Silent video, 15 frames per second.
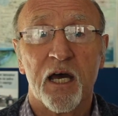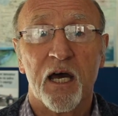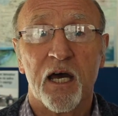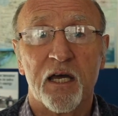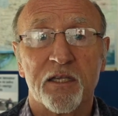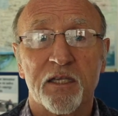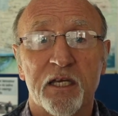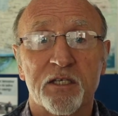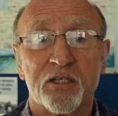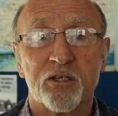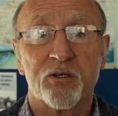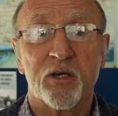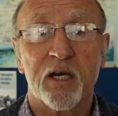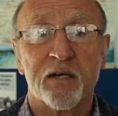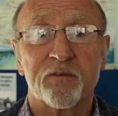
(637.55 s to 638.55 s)
and then
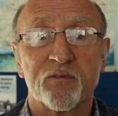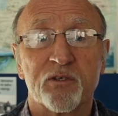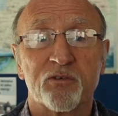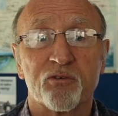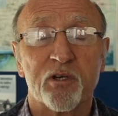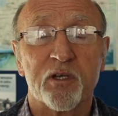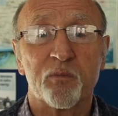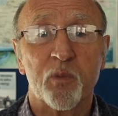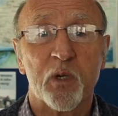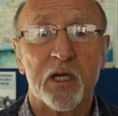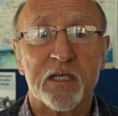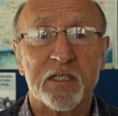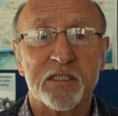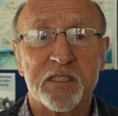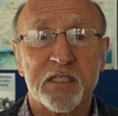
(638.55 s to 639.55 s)
you have to
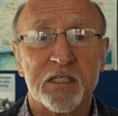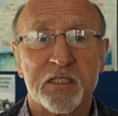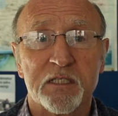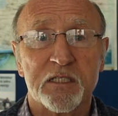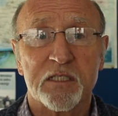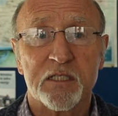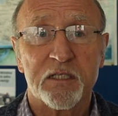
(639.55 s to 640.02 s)
replace it.